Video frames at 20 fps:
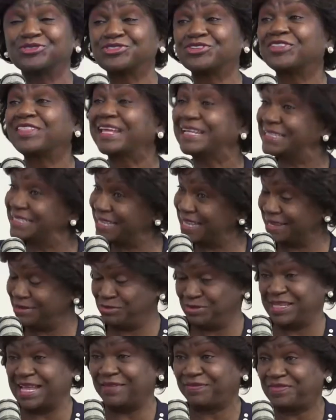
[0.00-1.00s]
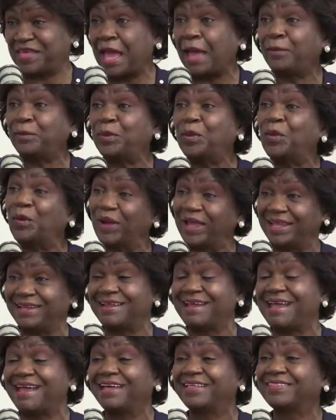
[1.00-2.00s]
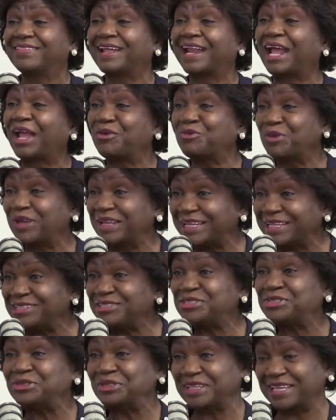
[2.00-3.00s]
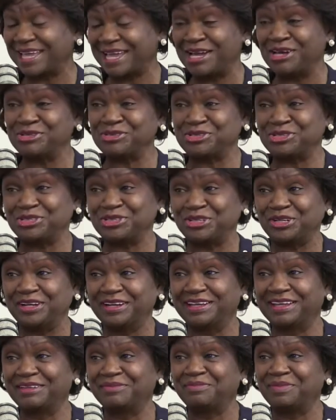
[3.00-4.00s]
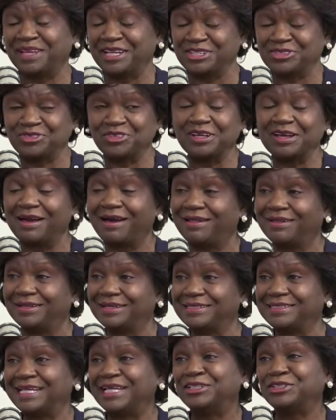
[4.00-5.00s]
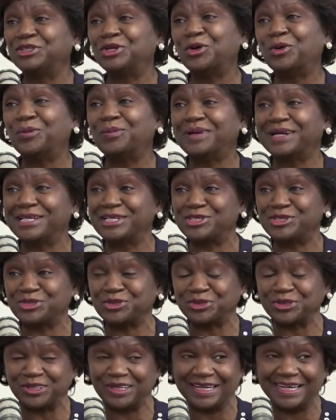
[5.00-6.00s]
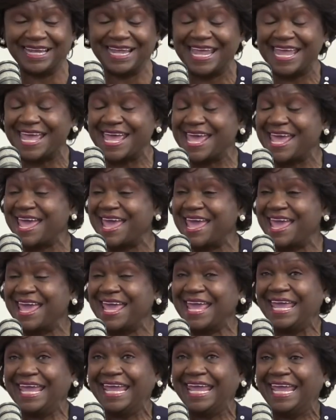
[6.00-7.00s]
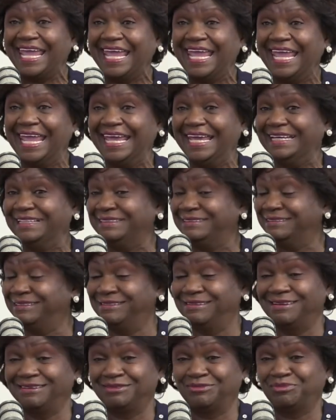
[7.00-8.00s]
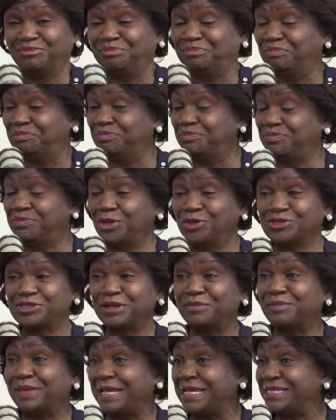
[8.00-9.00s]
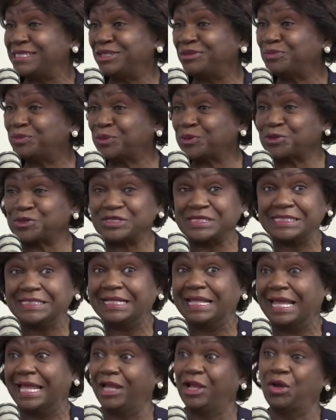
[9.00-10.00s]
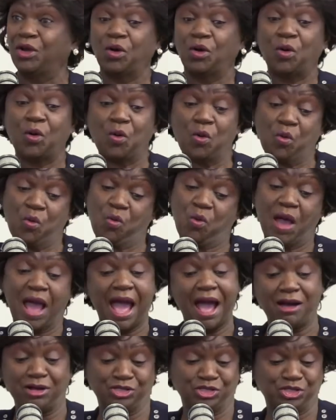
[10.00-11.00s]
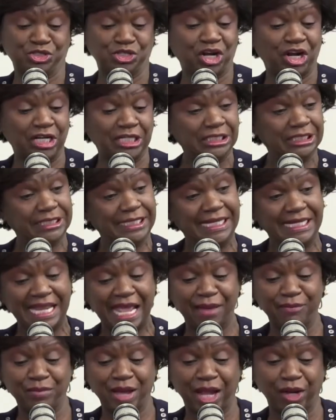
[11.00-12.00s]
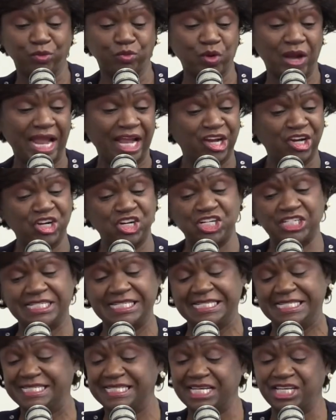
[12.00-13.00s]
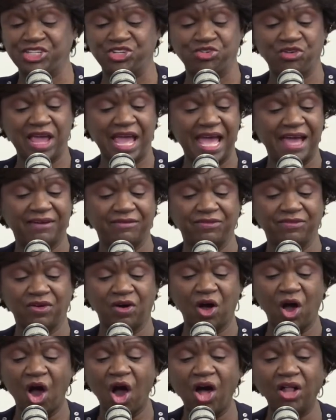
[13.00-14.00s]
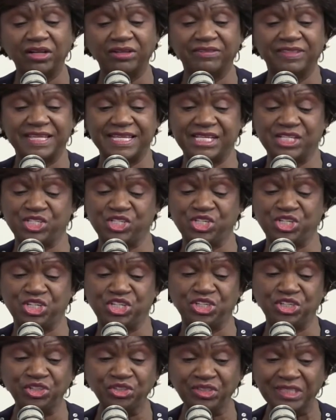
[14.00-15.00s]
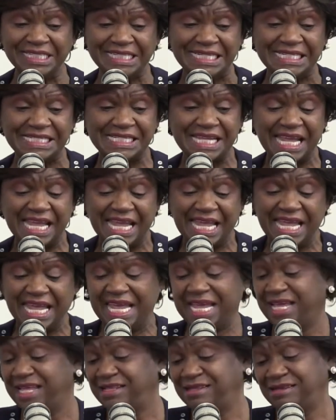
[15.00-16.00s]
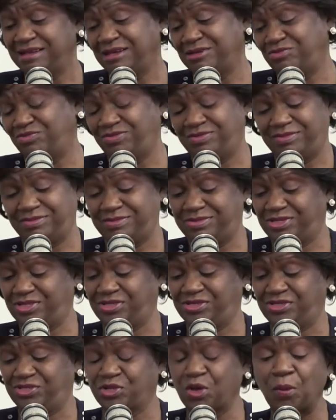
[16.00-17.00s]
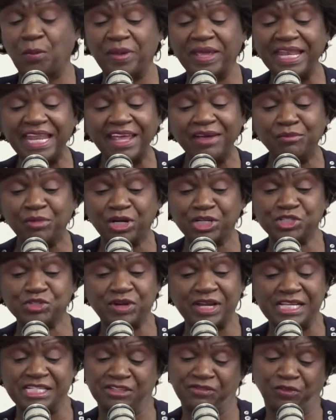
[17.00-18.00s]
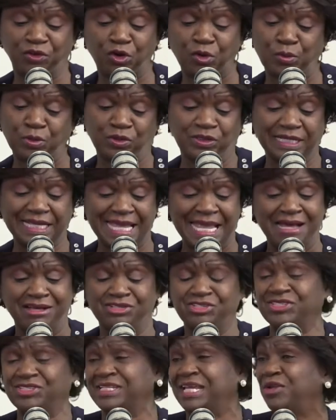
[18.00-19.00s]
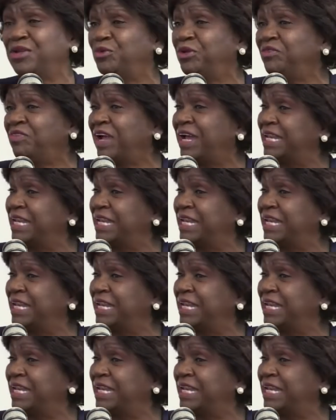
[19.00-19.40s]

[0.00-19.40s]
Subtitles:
that it was at that point that I went into a counselor at Bakersfield College and told my story. And most amazing person, like, wow, started looking at my records and said, you have all of these units. And so many of them are transferable to Cal State. We've got to